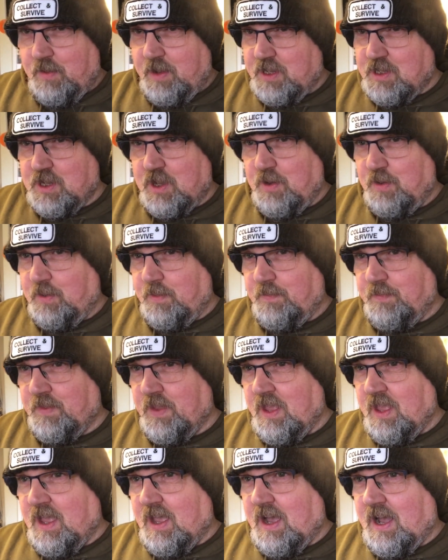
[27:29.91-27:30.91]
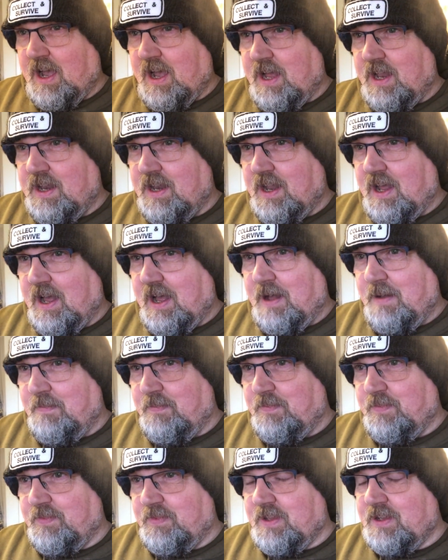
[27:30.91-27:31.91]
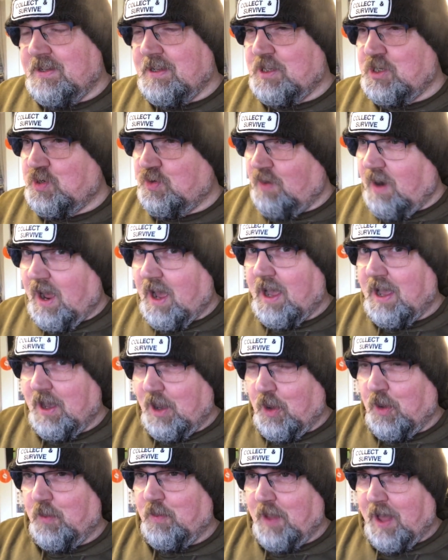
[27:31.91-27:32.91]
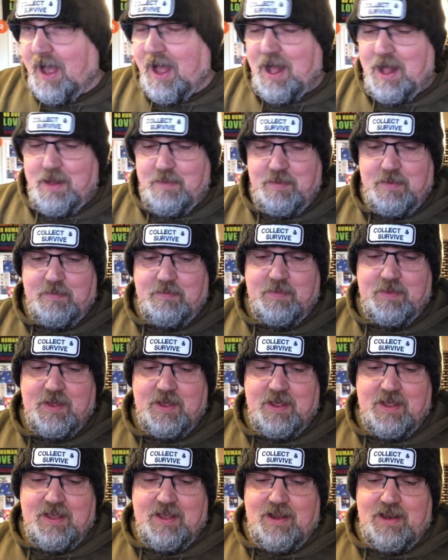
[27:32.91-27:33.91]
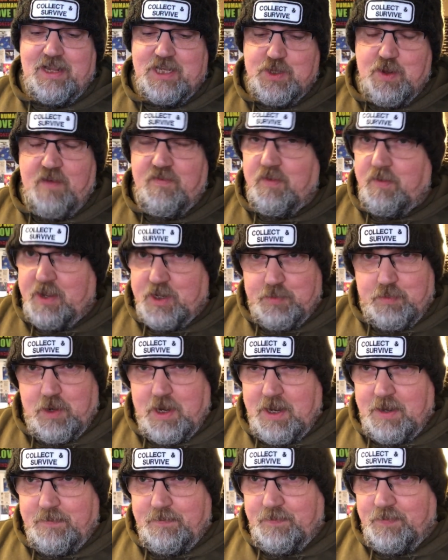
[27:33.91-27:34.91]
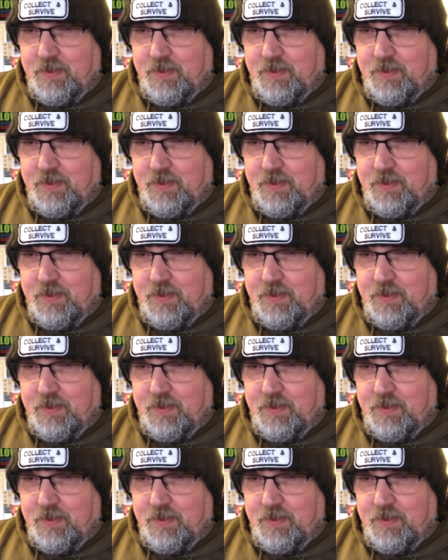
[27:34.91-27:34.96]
It's cool. And there's a track on that album. Let's Go Everywhere is brilliant.